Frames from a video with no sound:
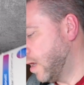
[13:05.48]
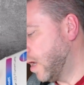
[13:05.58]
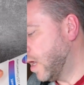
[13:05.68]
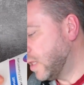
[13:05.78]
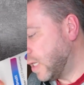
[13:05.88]

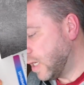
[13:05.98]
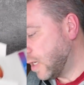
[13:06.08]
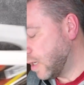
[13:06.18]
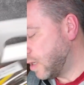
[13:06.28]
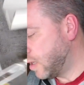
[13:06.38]

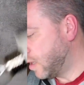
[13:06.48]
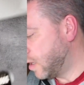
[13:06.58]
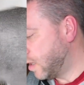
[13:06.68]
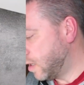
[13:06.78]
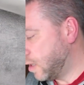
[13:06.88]

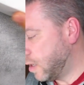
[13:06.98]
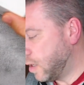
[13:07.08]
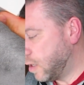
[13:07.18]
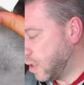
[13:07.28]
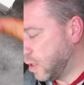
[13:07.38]

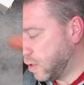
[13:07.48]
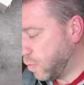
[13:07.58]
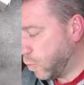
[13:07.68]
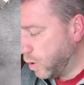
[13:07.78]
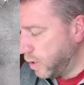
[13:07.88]
the
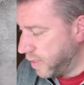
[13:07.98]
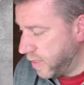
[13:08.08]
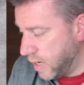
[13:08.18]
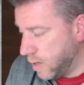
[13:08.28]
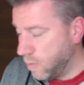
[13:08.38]
one
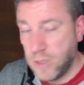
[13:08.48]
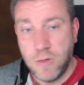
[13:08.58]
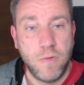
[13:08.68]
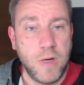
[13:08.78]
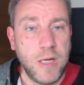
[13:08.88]
thing
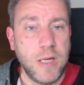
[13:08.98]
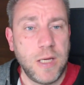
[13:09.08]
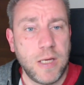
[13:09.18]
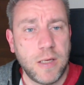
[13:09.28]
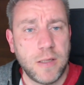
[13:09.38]
which
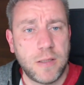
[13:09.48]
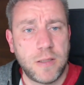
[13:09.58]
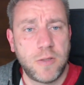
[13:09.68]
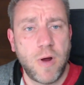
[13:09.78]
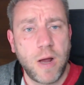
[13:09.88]
really
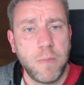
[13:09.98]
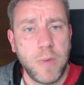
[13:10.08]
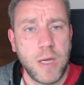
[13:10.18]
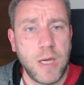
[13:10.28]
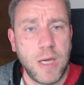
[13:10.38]
struck
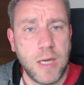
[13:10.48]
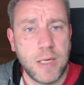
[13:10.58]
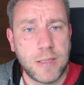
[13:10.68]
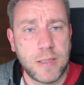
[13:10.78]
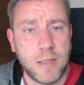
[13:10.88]
me
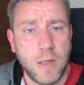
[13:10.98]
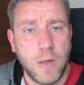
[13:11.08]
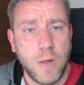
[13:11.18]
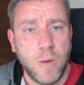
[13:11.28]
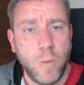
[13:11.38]
is,
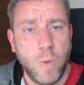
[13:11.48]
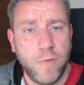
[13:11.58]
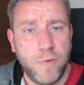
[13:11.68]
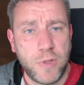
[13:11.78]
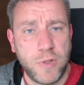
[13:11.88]
well,
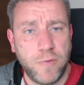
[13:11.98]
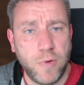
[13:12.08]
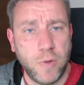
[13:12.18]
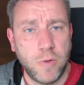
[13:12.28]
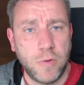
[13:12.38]
first of
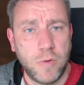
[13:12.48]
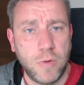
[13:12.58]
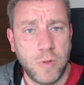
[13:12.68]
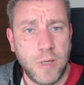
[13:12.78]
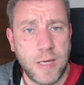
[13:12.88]
all,
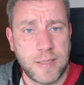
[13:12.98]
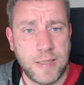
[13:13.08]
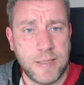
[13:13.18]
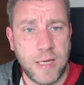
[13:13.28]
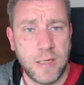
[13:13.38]
as I
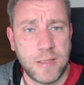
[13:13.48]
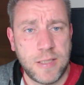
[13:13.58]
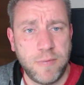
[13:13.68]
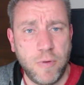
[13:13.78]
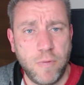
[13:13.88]
said,
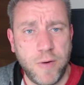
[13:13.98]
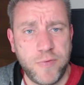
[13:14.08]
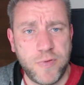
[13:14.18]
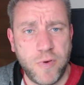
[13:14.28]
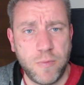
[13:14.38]
7
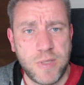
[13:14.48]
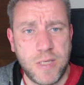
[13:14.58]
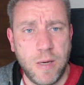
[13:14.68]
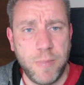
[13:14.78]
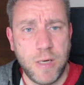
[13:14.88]
watts from
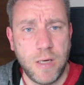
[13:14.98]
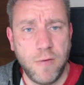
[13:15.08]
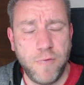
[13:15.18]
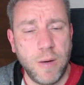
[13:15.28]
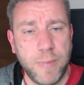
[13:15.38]

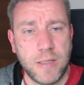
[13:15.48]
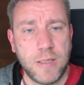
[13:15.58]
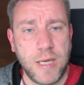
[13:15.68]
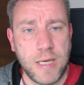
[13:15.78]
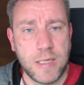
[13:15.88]
filament
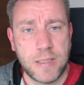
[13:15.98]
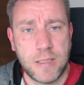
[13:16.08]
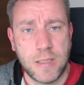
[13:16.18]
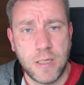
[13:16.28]
is